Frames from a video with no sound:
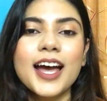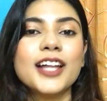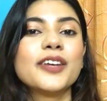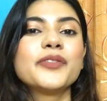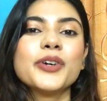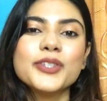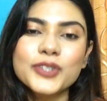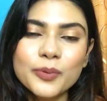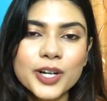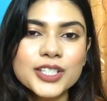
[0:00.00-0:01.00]
I love you all
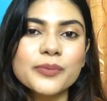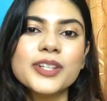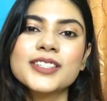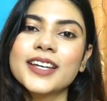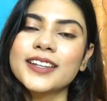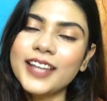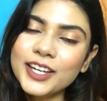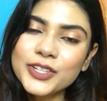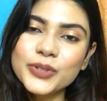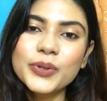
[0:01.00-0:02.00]
so much, and once again,
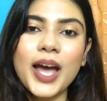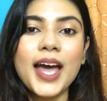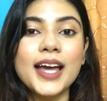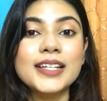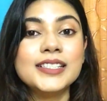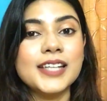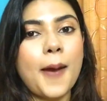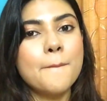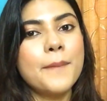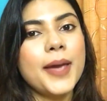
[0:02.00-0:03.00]
thank you and
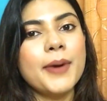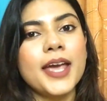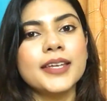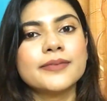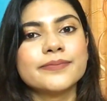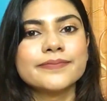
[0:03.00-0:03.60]
bye bye.